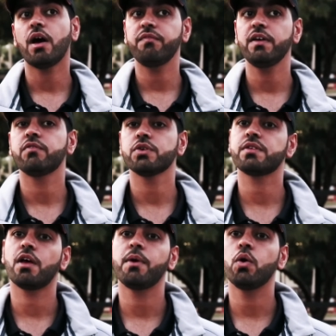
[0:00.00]
do I feel
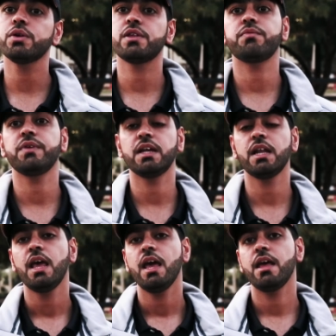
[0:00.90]
versus how my horses feel
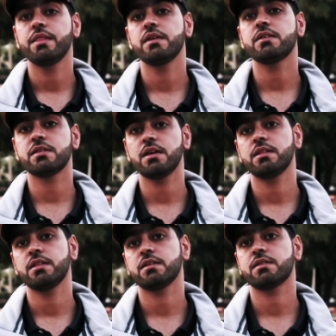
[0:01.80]
in
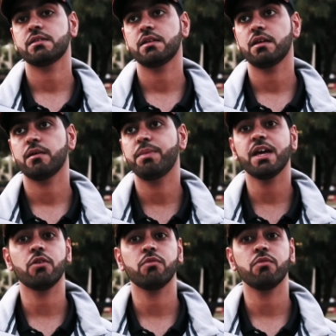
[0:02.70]
this big